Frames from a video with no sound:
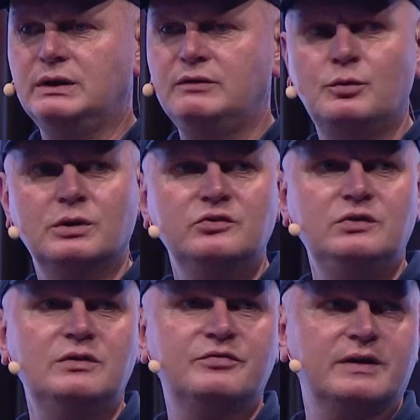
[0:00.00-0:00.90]
If you want to see
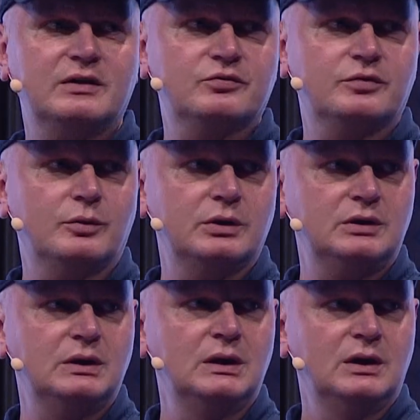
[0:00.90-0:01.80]
the fast forward
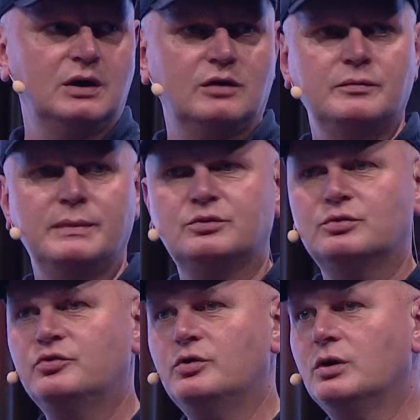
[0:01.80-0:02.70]
of a Metro
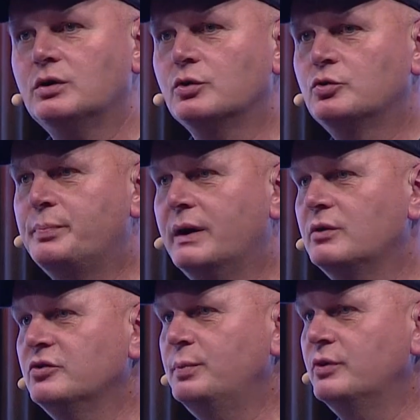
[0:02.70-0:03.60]
store, go to
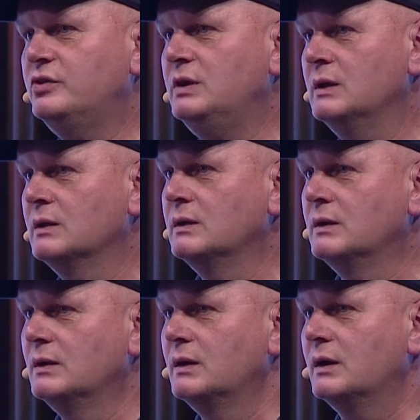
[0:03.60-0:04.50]
Paris, Bercy.
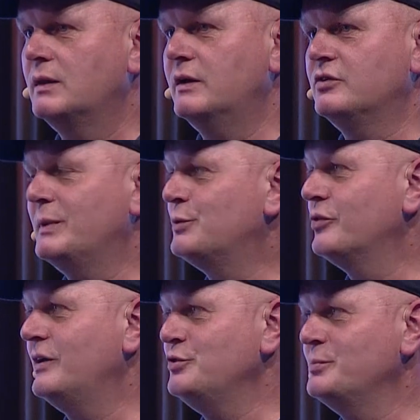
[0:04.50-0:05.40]
There's a Metro
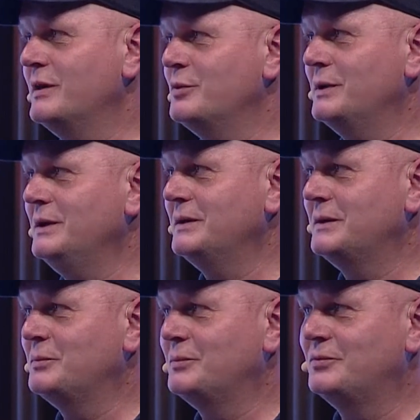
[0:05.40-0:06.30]
station, by the way,
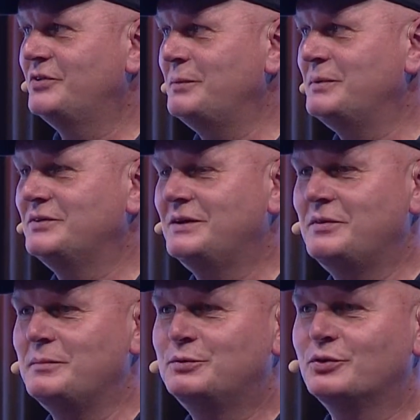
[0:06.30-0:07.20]
side by side the
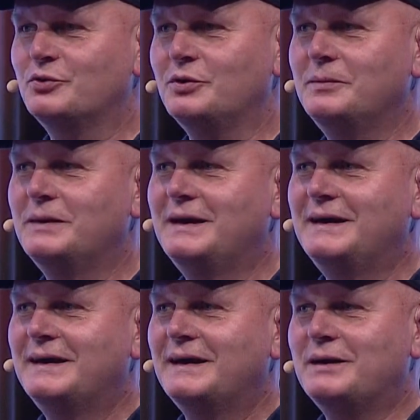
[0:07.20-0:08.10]
Metro store.
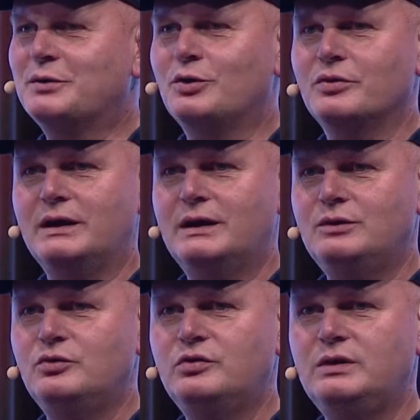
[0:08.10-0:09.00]
Go there and
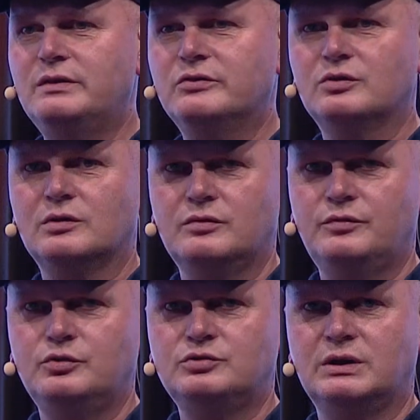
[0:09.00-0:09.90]
you see the store of the future.